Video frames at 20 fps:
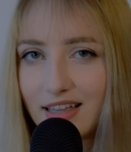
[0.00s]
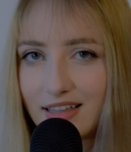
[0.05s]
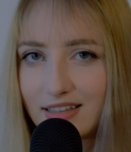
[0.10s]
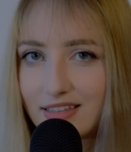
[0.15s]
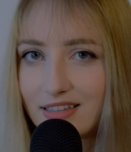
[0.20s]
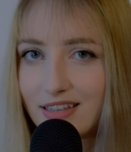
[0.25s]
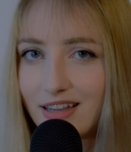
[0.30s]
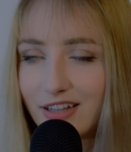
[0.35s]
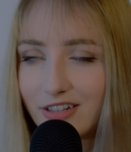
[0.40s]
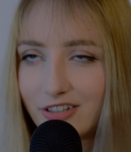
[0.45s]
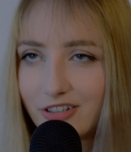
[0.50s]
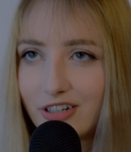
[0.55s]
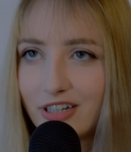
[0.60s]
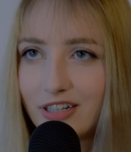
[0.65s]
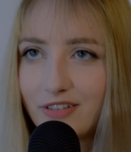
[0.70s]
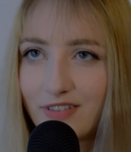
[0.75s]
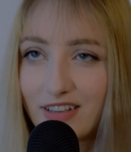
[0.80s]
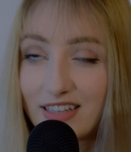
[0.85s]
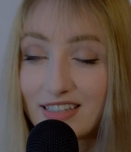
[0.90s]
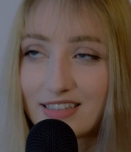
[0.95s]
that's under
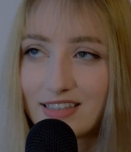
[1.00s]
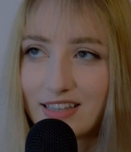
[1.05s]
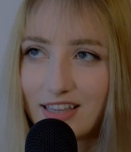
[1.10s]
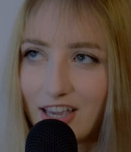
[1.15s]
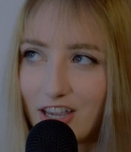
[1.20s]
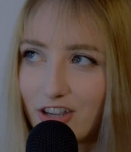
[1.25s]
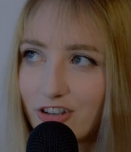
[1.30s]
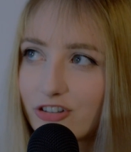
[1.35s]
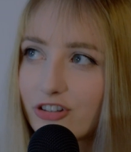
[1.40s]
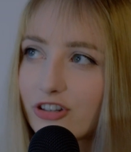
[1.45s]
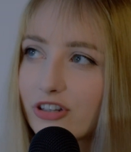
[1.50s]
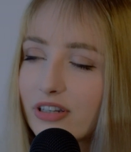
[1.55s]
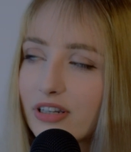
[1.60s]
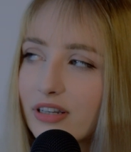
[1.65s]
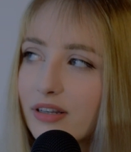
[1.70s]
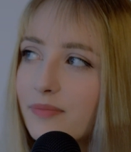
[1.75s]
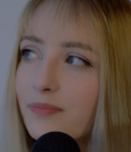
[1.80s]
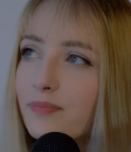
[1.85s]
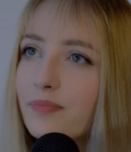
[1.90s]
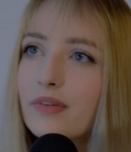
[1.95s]

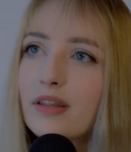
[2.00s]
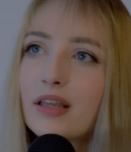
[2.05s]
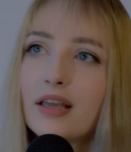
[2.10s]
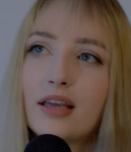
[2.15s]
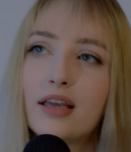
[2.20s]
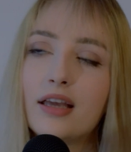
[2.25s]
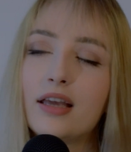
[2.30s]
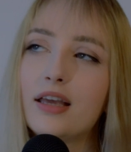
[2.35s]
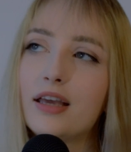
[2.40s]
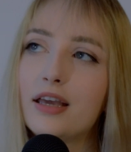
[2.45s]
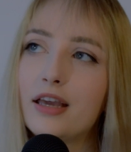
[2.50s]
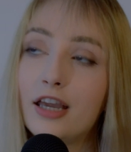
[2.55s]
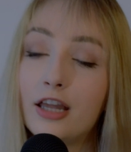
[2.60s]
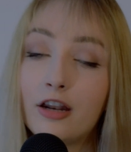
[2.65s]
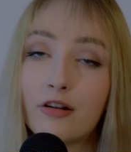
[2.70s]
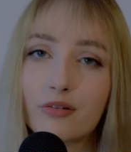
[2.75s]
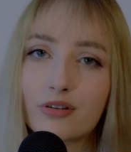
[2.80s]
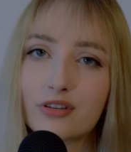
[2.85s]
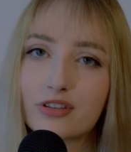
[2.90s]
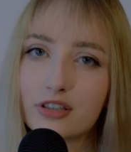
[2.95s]
investigation.
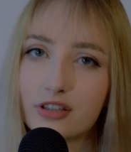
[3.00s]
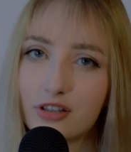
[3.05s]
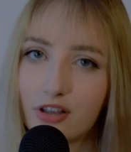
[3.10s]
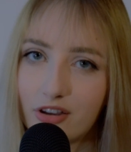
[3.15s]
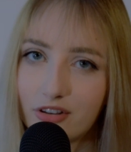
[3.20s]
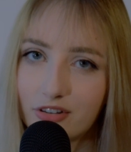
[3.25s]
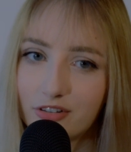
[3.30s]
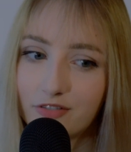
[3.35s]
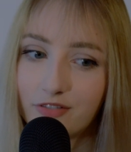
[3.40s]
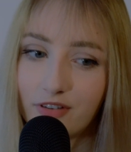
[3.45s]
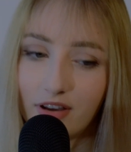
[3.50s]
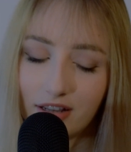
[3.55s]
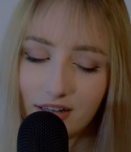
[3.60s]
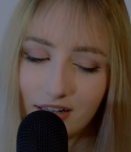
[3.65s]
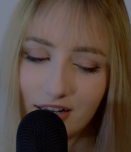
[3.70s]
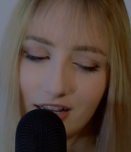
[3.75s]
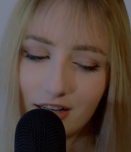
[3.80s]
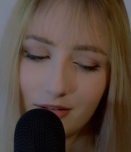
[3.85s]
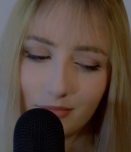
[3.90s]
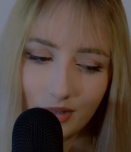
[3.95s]
It was not fun,
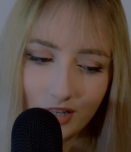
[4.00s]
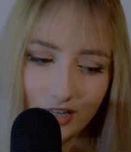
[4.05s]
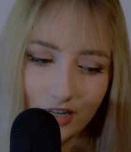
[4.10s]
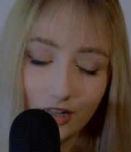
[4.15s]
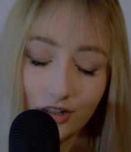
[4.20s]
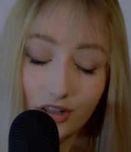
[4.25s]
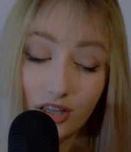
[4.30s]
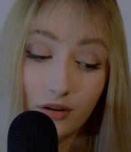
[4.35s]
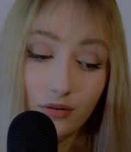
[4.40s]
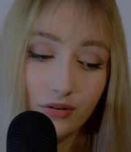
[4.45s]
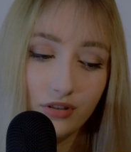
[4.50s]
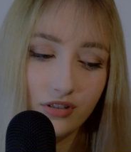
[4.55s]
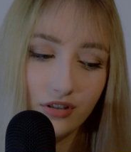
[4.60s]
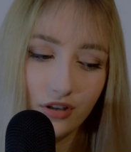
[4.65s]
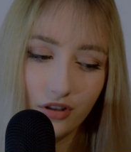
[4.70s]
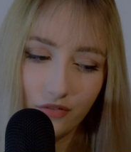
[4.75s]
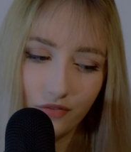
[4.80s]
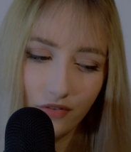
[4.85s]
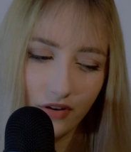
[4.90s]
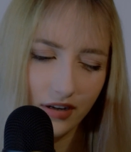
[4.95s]
let me tell you, it was
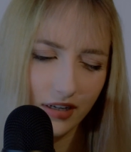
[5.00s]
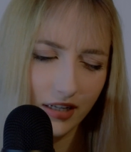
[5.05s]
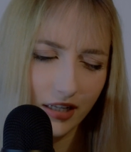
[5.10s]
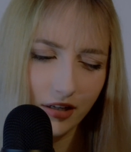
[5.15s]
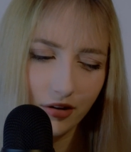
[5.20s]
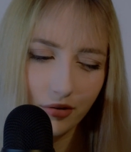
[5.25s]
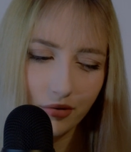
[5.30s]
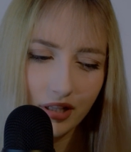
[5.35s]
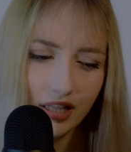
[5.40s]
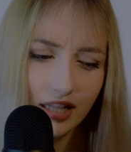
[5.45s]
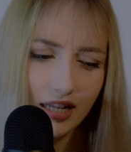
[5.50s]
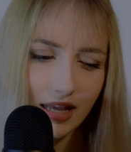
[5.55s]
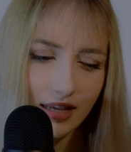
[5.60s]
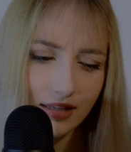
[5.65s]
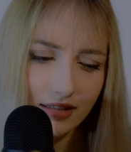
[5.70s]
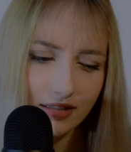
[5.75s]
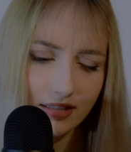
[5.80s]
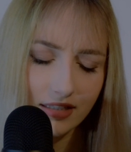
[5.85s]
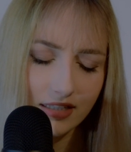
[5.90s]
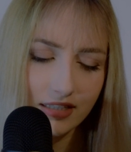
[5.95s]
not fun. It only
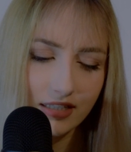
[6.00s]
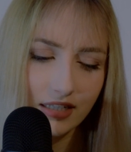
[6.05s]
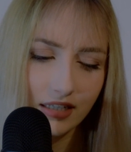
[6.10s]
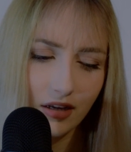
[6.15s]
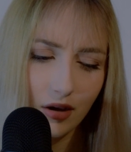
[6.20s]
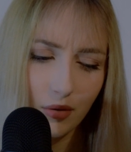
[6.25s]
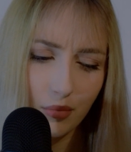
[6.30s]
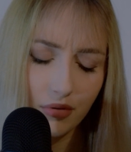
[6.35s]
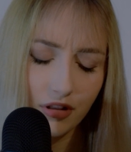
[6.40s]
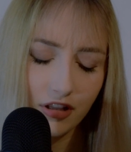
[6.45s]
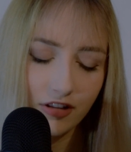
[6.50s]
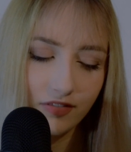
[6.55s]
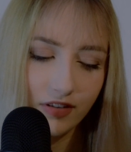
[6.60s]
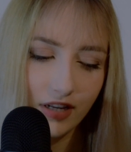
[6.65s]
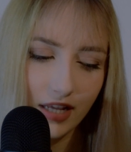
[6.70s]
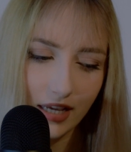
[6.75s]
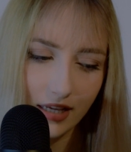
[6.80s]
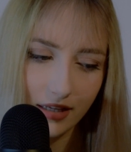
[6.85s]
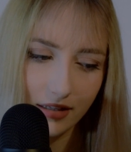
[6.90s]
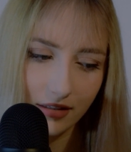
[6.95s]
lasted a couple of
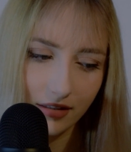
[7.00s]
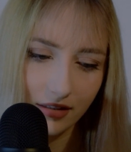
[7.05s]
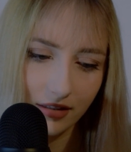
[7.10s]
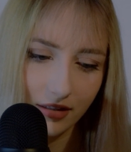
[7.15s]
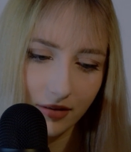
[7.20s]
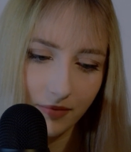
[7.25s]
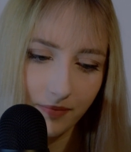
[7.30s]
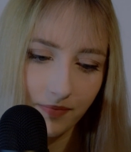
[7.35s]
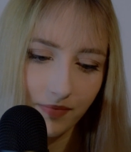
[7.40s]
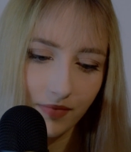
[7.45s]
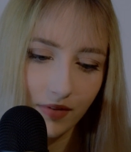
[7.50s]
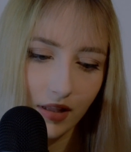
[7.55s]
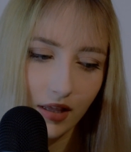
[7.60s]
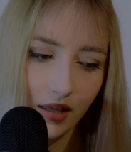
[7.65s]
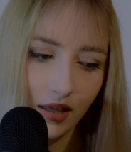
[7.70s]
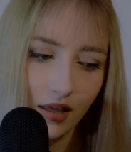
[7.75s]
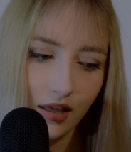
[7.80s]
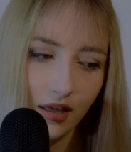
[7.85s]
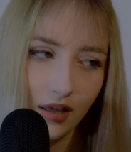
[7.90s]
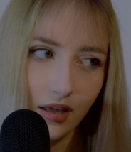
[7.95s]
days.
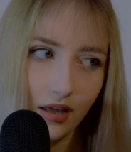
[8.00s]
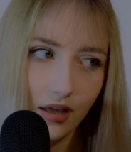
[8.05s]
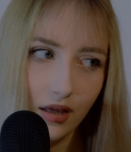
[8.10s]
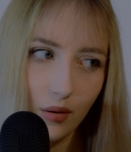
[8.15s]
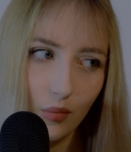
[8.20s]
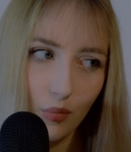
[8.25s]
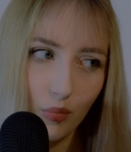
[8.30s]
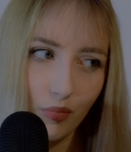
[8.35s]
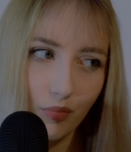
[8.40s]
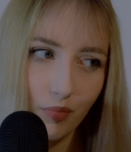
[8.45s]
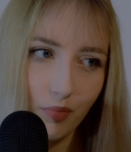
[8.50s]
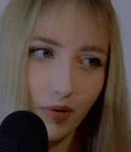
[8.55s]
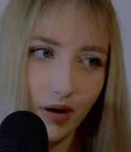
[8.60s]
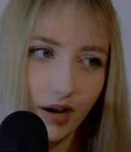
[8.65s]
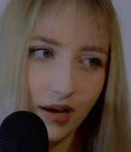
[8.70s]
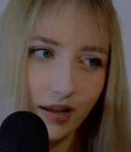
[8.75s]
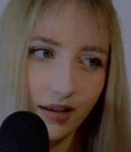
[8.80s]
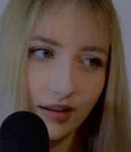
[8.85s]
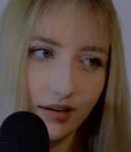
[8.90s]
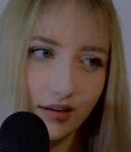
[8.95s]

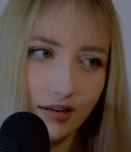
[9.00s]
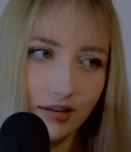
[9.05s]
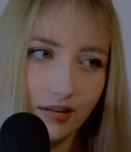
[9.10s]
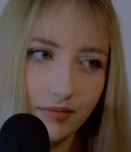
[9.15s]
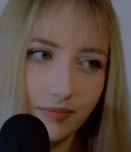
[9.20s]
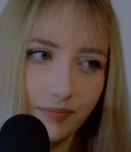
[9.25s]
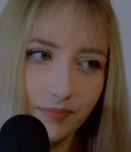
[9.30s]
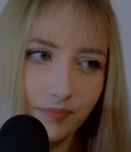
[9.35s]
But